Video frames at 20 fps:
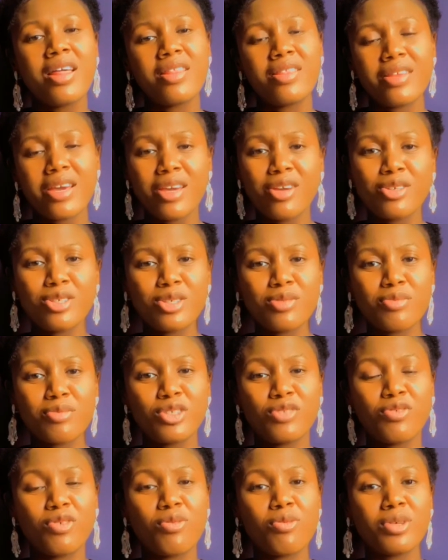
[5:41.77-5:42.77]
Thank you so
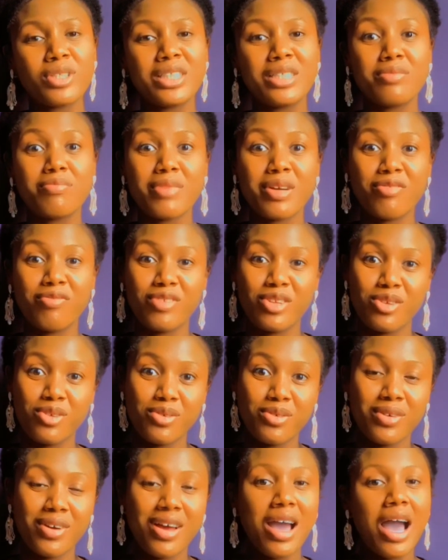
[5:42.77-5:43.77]
much for watching my
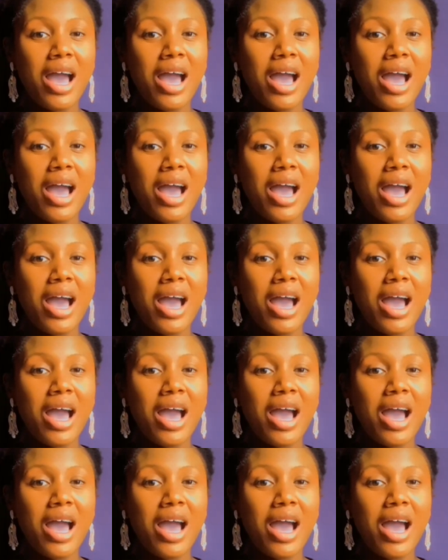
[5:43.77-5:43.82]
video,